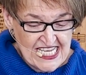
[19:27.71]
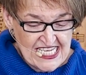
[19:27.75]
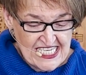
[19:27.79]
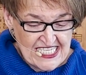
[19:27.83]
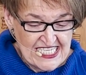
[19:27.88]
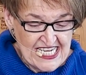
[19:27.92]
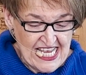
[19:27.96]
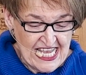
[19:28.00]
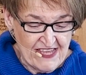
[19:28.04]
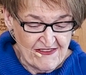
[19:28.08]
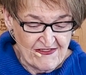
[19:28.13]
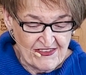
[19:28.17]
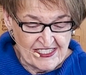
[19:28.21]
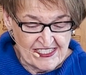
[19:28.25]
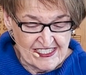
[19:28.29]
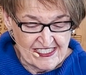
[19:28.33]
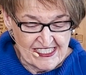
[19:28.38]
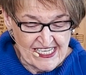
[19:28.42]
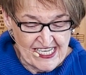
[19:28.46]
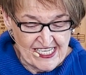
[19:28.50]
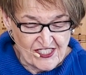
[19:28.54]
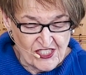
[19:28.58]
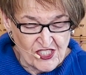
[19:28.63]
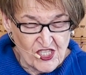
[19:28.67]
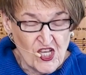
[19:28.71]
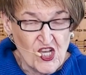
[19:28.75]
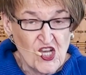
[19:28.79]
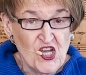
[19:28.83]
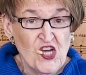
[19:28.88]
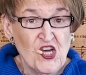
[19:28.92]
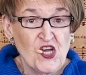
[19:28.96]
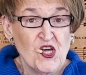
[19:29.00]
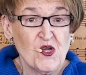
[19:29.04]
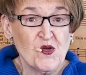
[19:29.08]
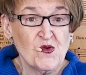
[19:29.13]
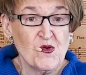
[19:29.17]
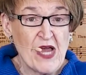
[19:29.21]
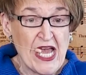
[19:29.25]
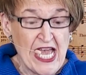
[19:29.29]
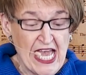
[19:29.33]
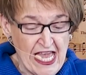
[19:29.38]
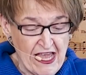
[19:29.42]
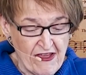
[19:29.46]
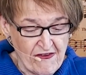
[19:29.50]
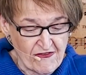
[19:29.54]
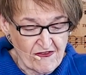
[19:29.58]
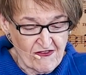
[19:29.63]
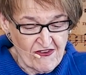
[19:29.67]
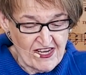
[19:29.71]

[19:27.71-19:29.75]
David says, "Whoever